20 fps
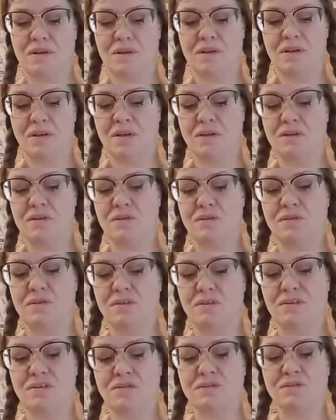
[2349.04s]

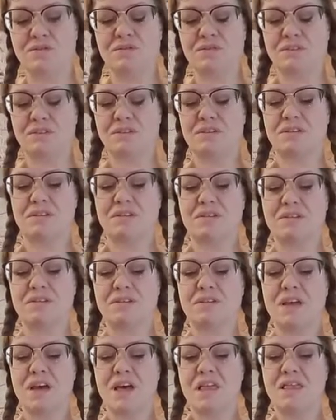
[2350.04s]

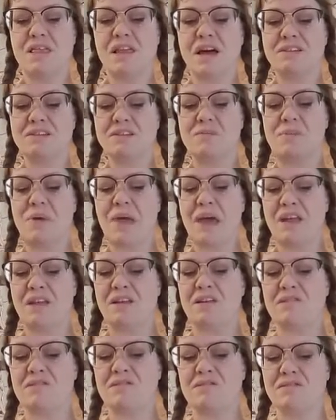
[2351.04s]
Tauruses. Lots of
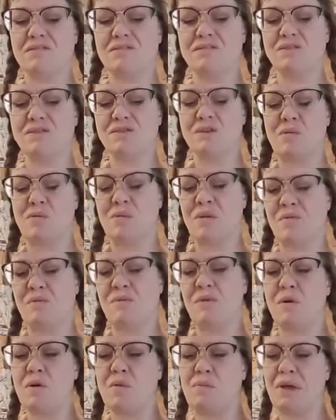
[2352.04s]
pentacles. They're showing me 4
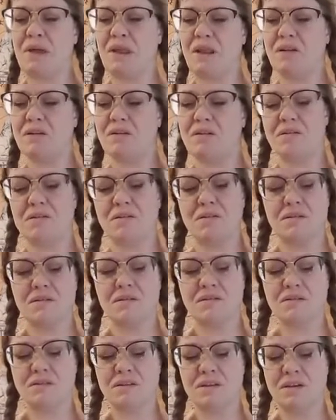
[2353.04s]
of pentacles.
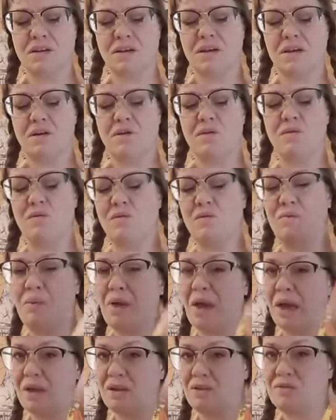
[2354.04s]
Ooh,
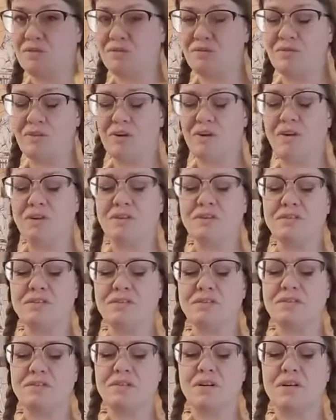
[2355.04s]
page
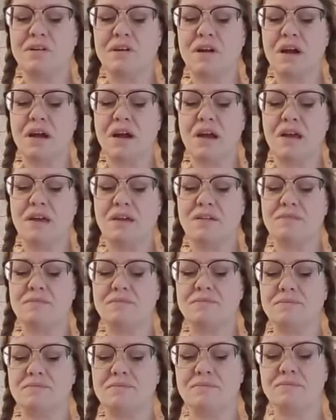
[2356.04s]
reversed. All right.
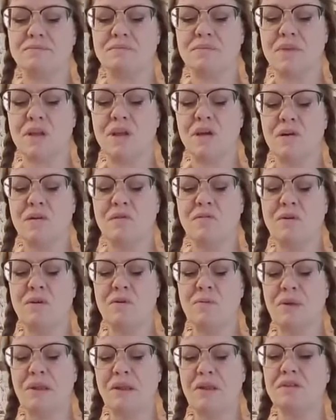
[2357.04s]
4 of
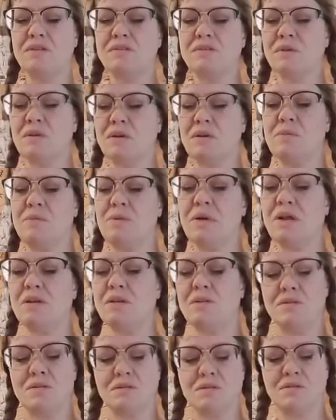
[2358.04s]
pentacles, Queen of
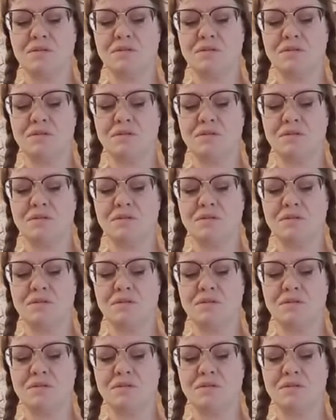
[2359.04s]
pentacles,